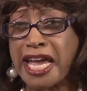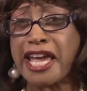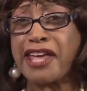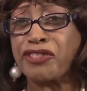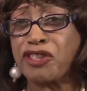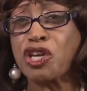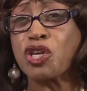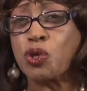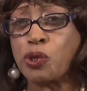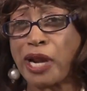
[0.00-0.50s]

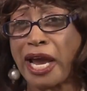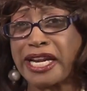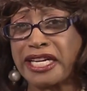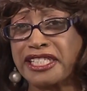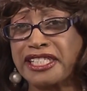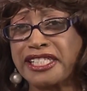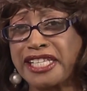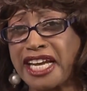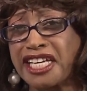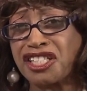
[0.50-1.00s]
in the
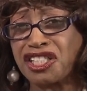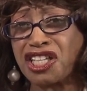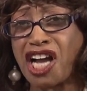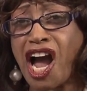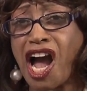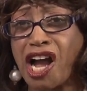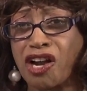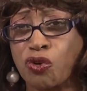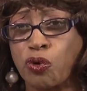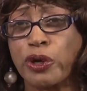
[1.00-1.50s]
United States
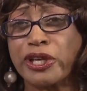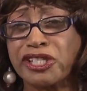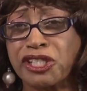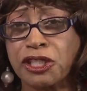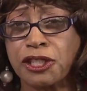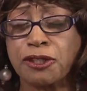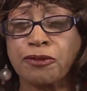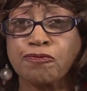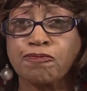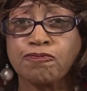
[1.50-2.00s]

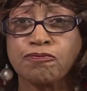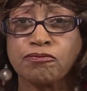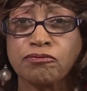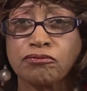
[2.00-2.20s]
Congress.